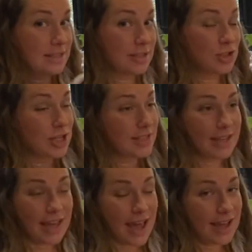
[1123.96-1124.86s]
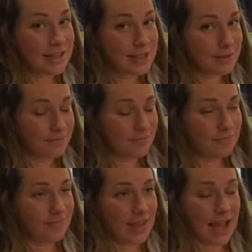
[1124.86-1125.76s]
just in case
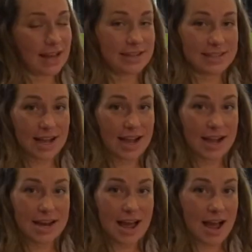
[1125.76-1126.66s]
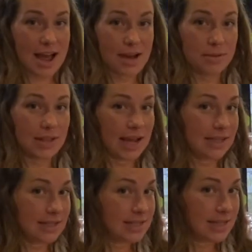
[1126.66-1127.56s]
I decide I would like
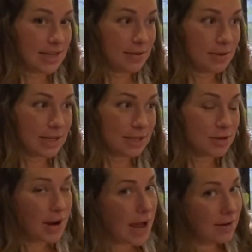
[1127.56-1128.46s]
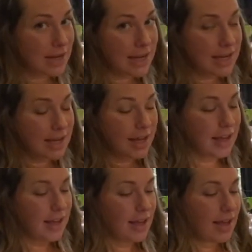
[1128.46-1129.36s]
to see when he's crowning.
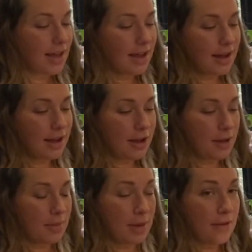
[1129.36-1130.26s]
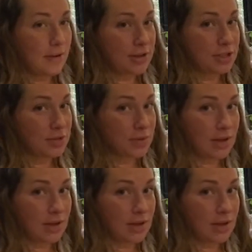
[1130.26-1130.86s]
If I just want